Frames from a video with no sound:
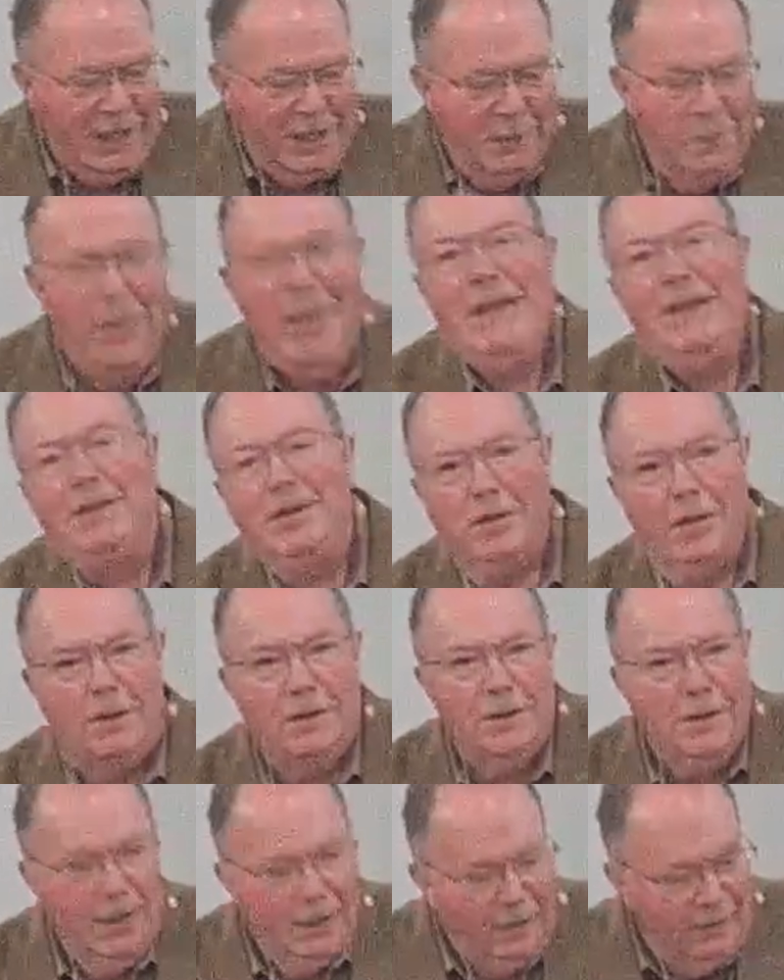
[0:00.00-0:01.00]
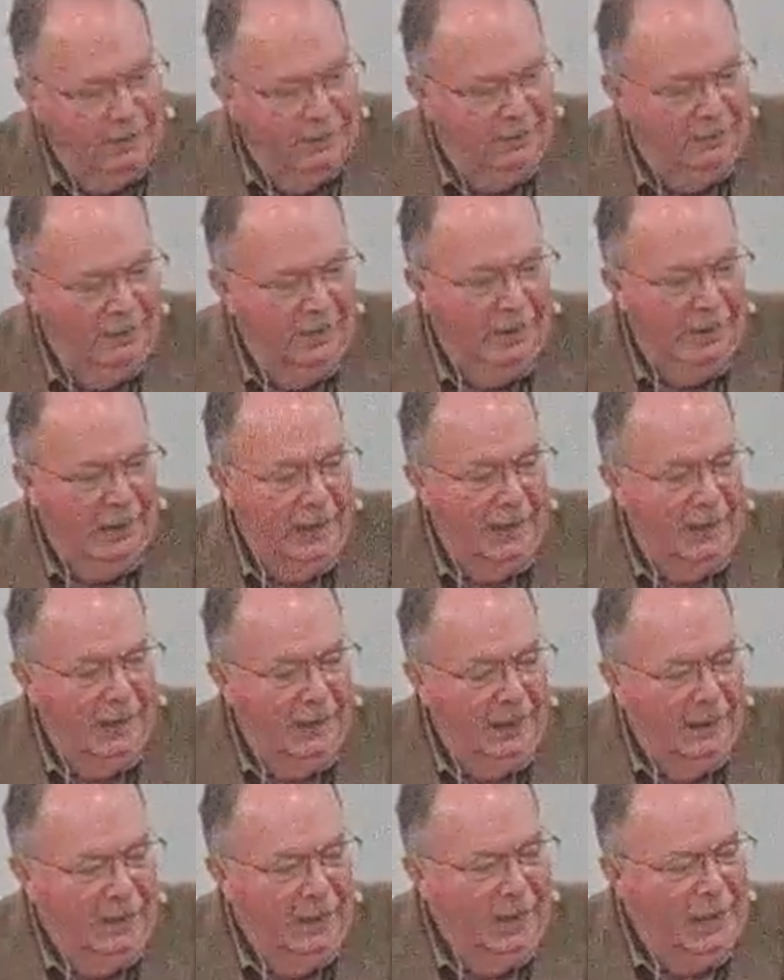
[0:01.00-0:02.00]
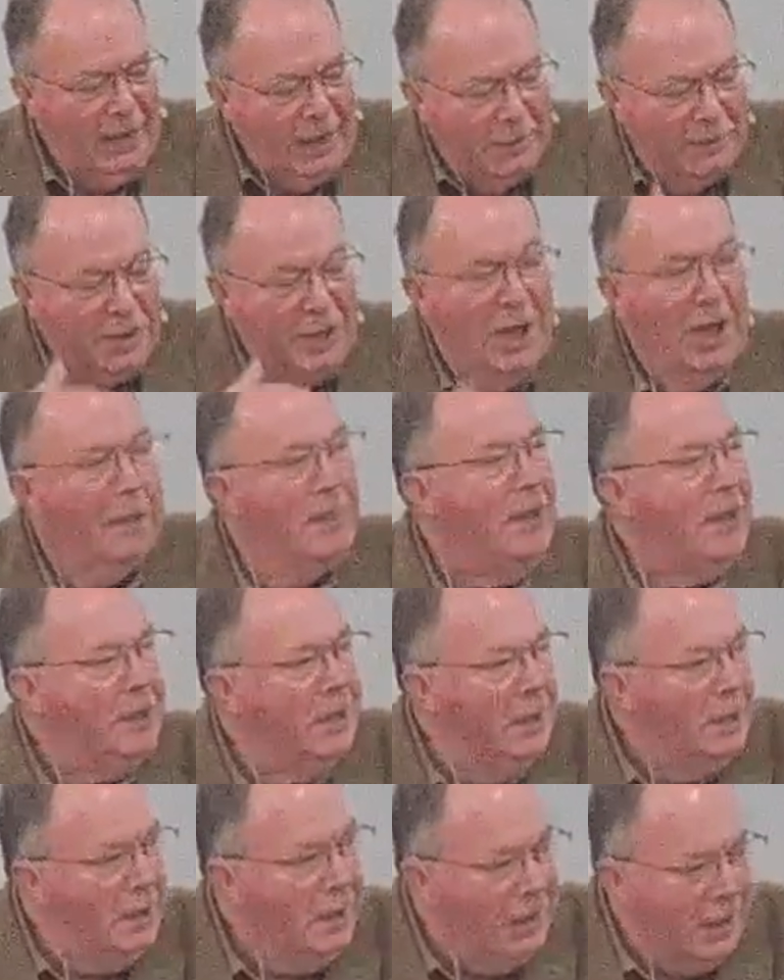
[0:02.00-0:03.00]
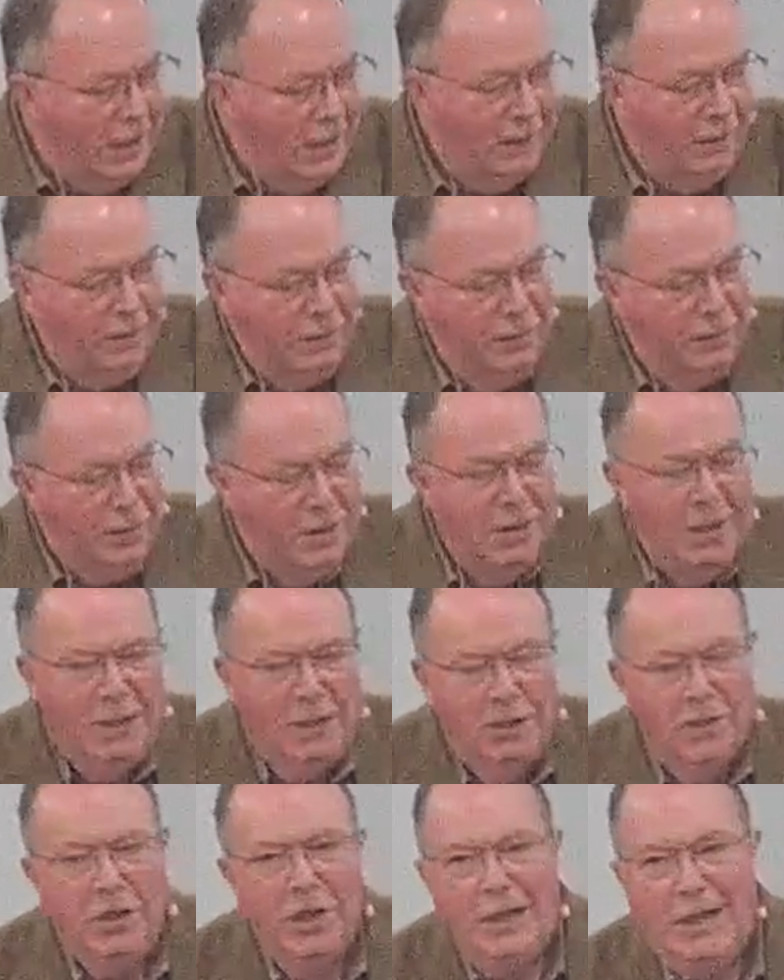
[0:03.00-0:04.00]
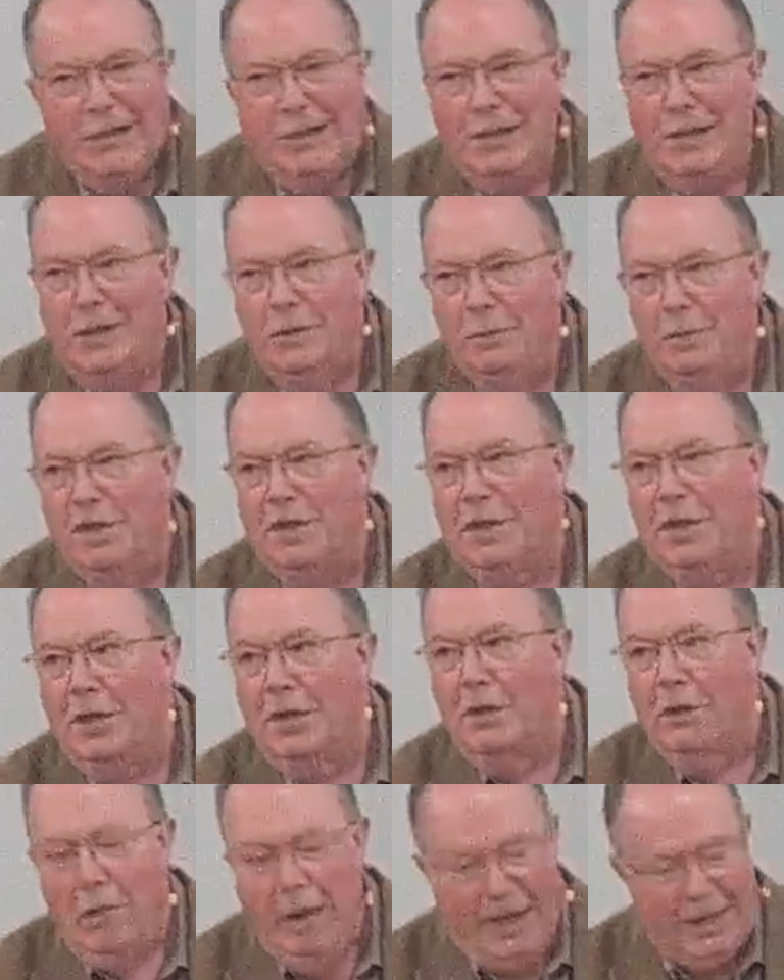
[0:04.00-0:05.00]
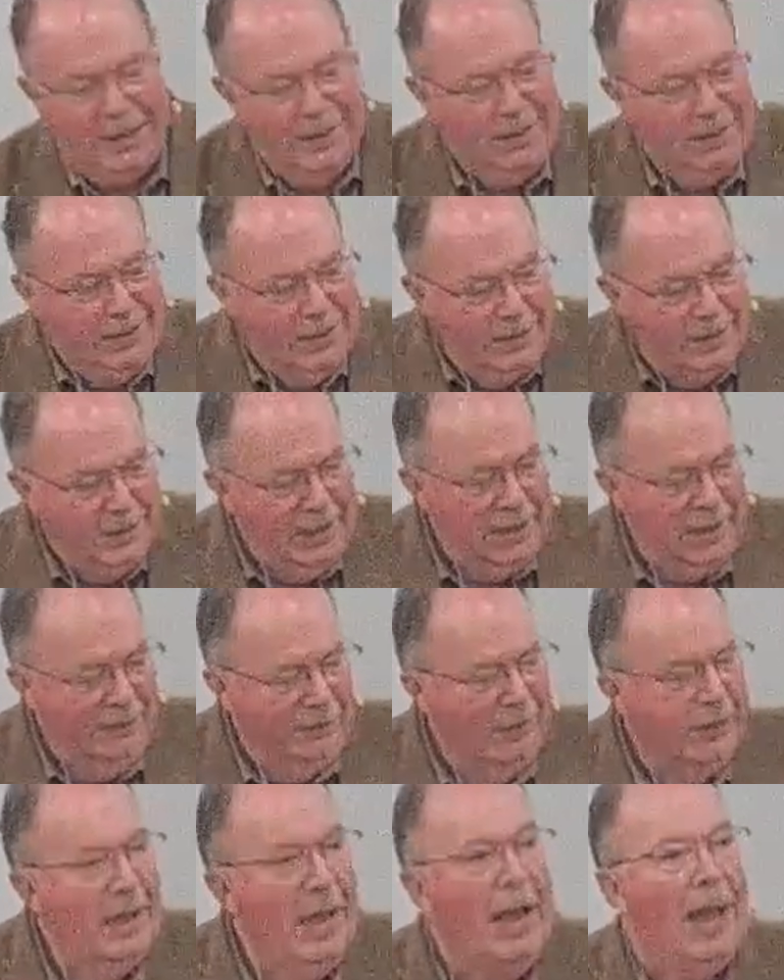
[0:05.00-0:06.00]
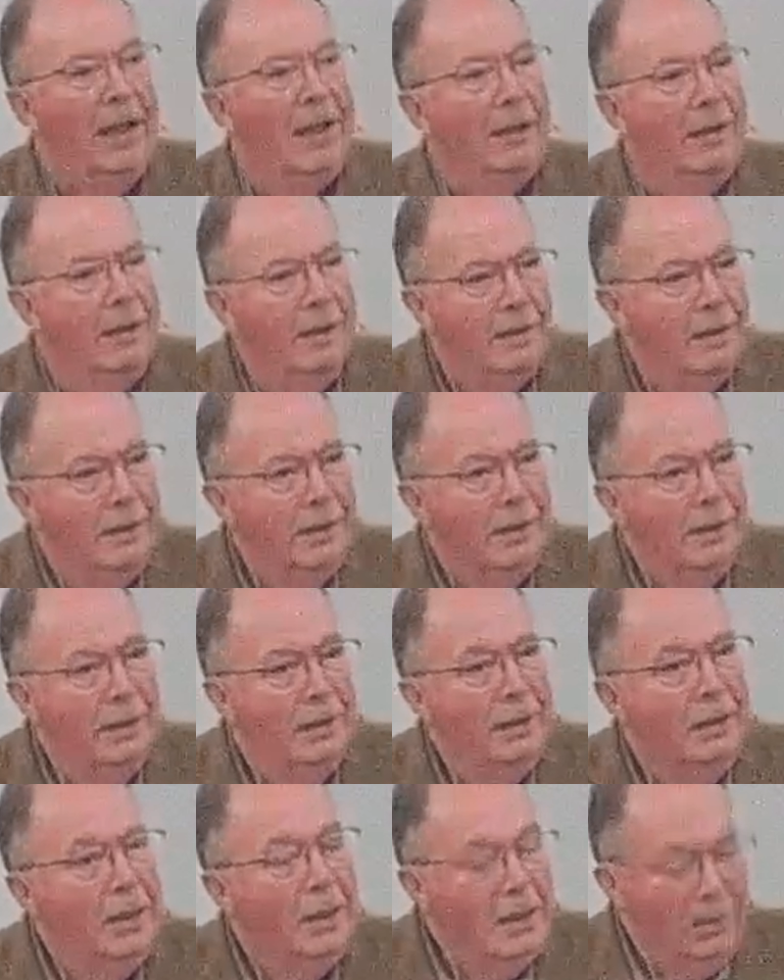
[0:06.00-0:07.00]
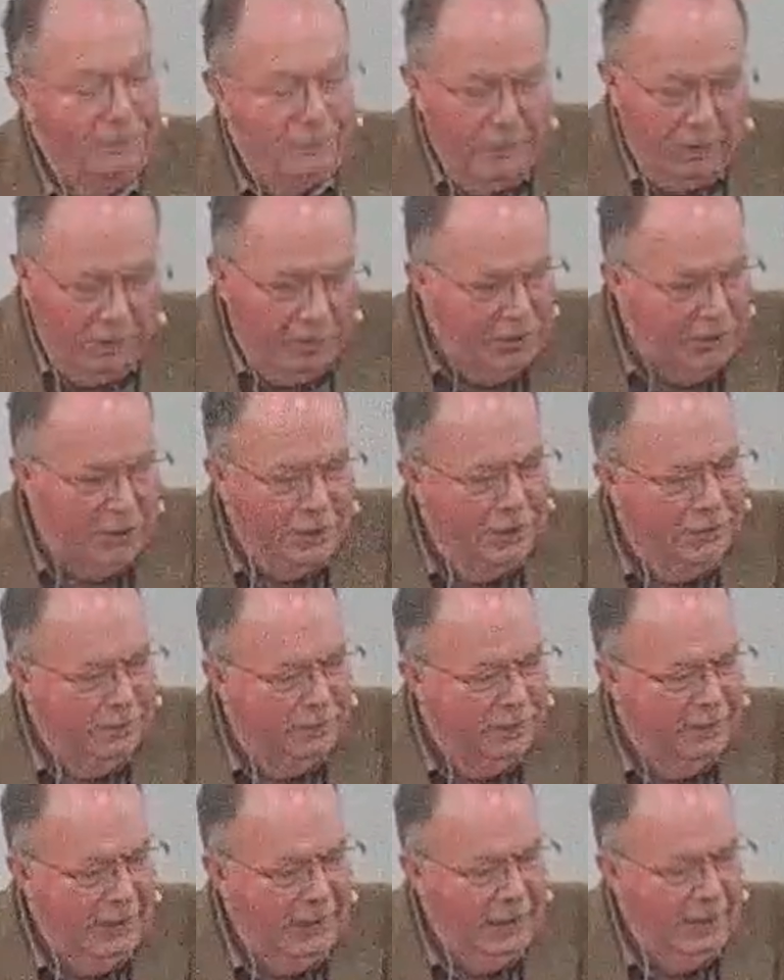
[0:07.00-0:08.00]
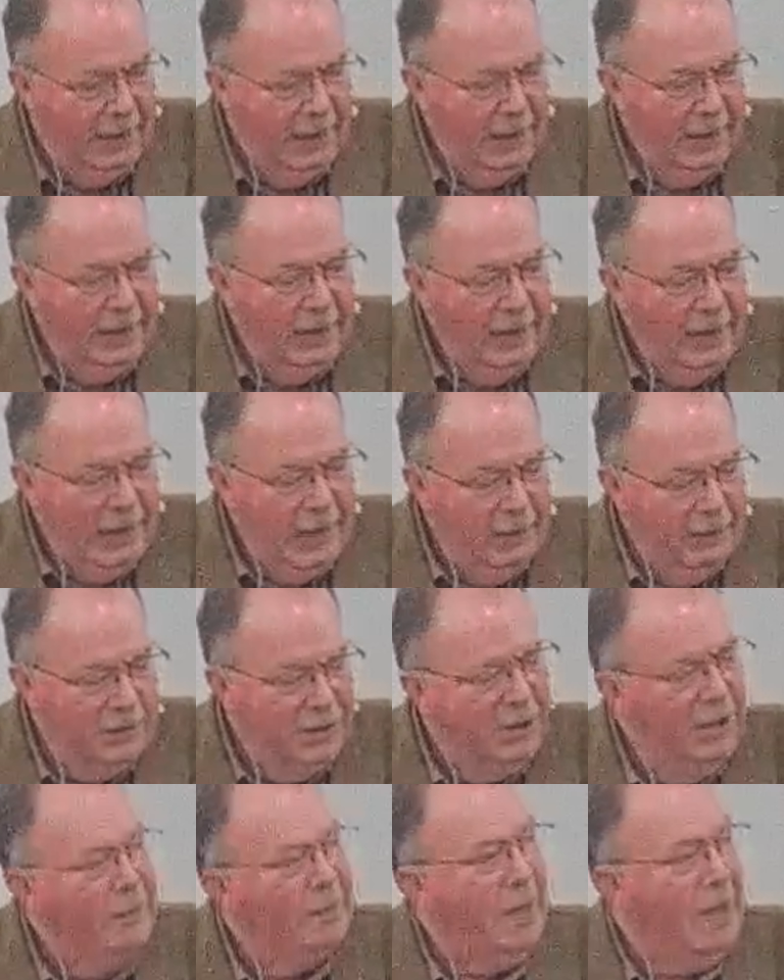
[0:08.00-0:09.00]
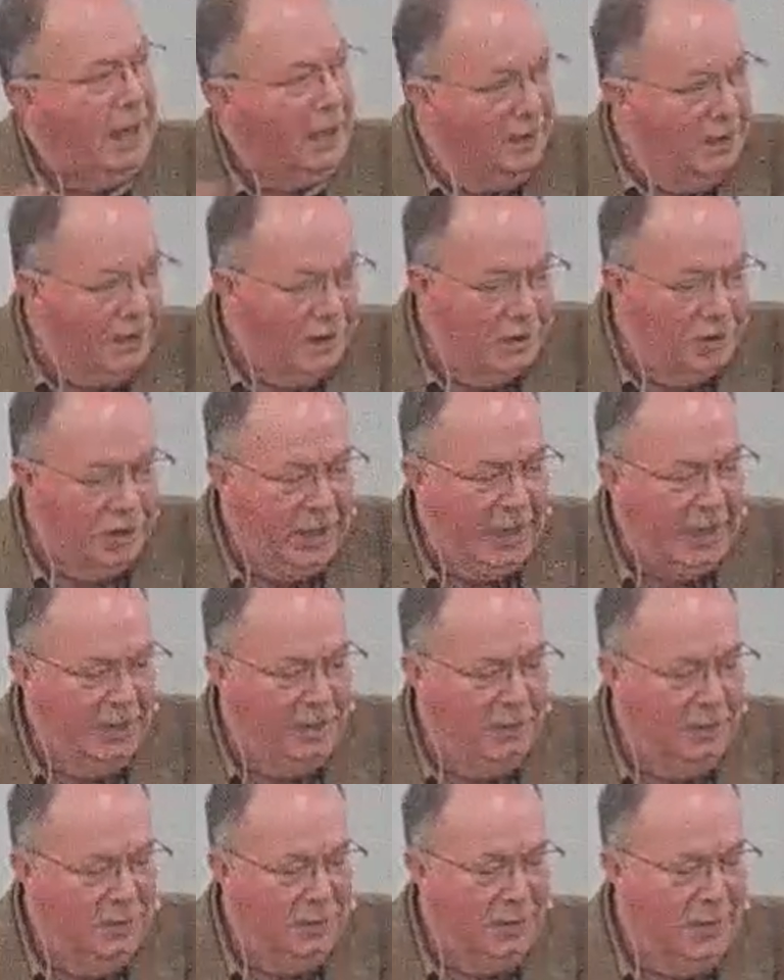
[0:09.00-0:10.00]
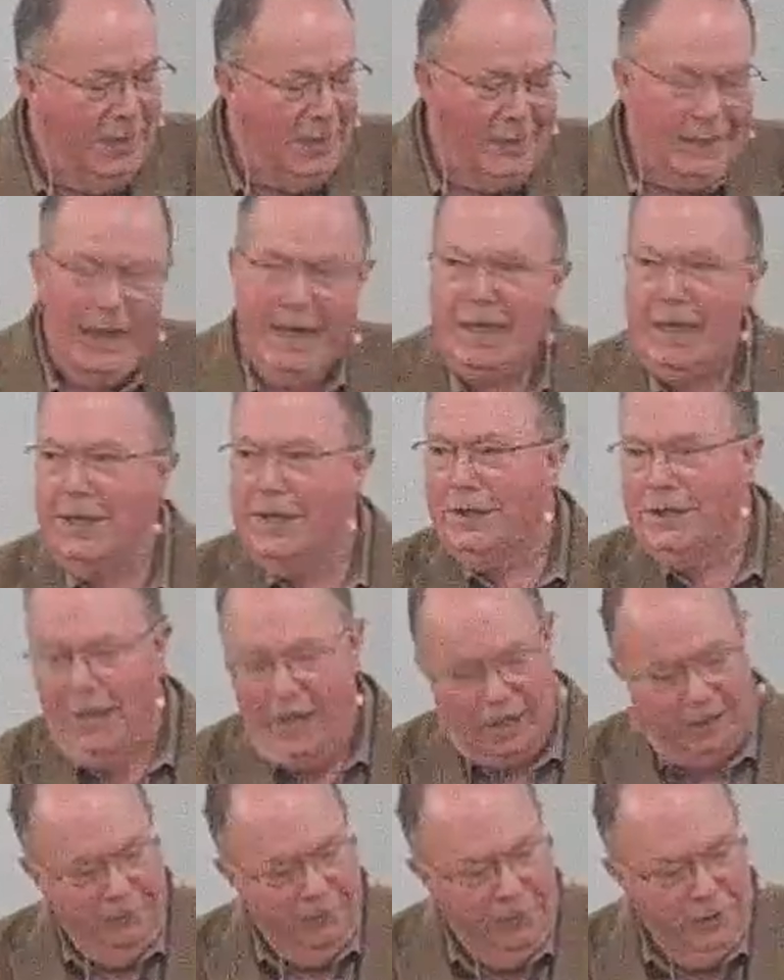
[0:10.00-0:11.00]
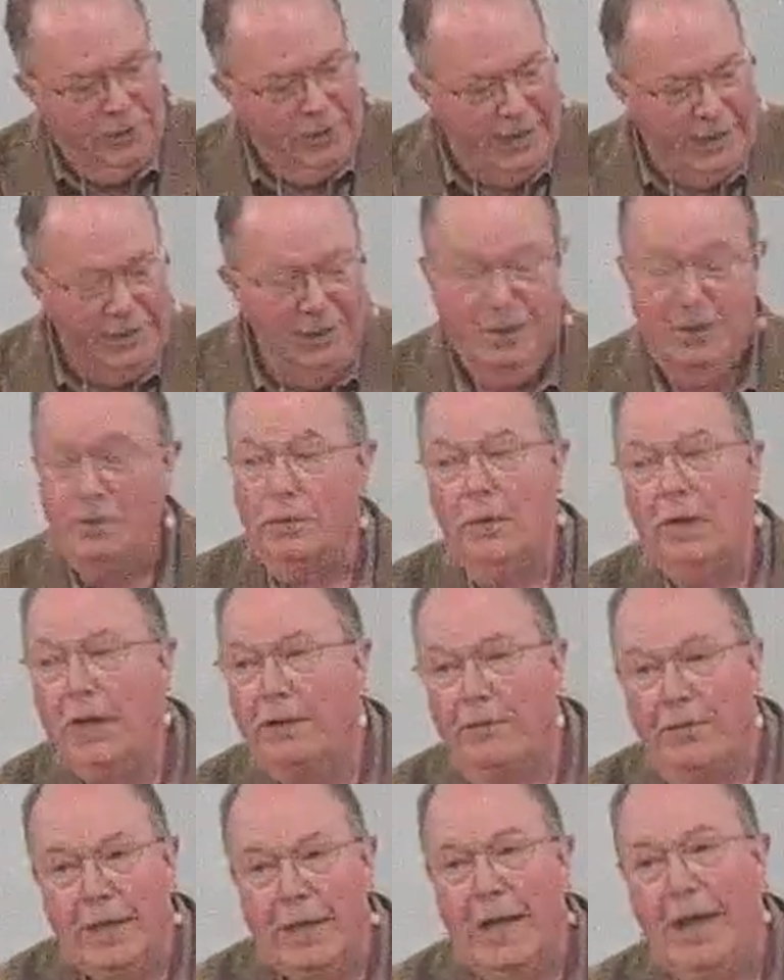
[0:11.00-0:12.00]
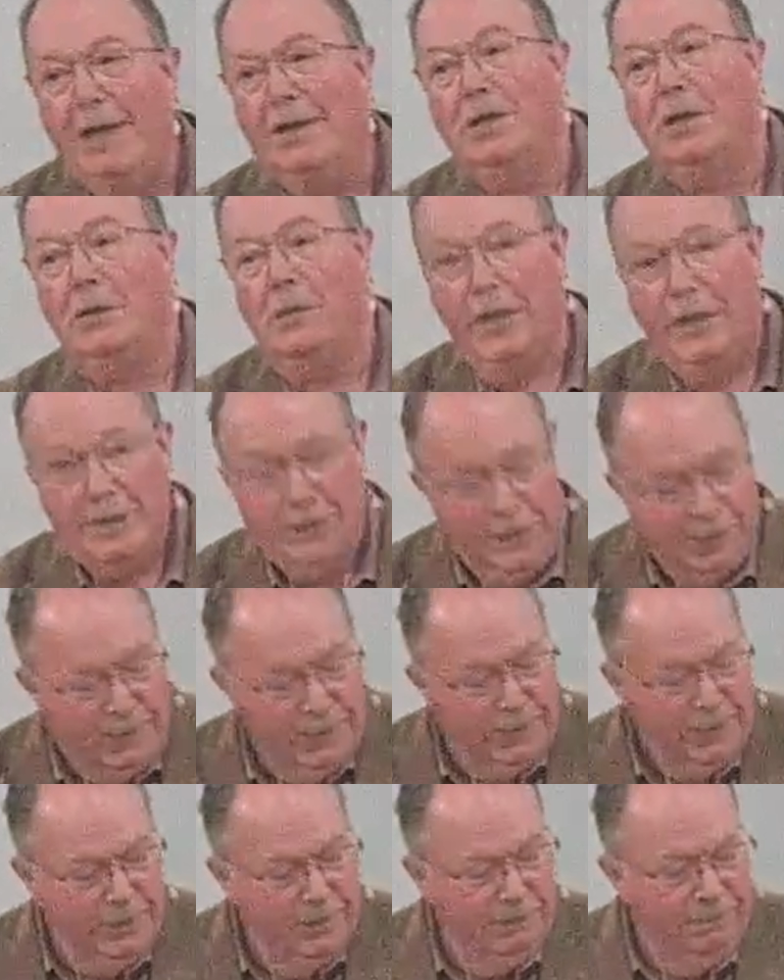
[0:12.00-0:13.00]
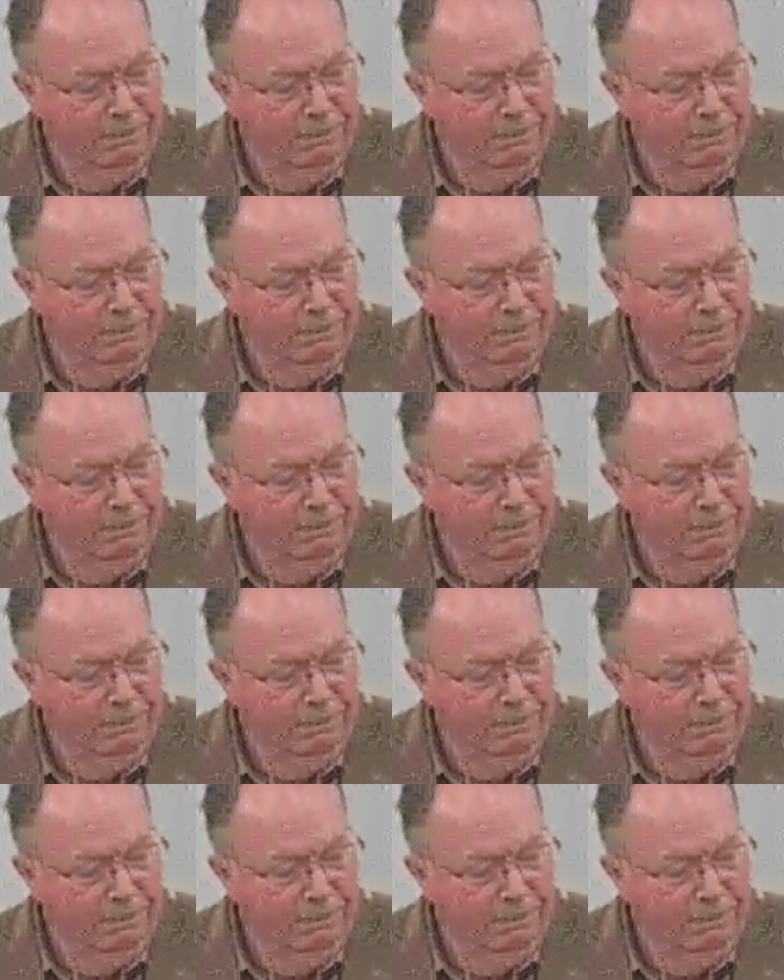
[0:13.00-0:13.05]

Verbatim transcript: he's been searching. And he was coming to the conclusion that Jesus was the Christ, the Son of God. very soon, he will step out of the shadows and take his stand for Jesus, whatever the consequences.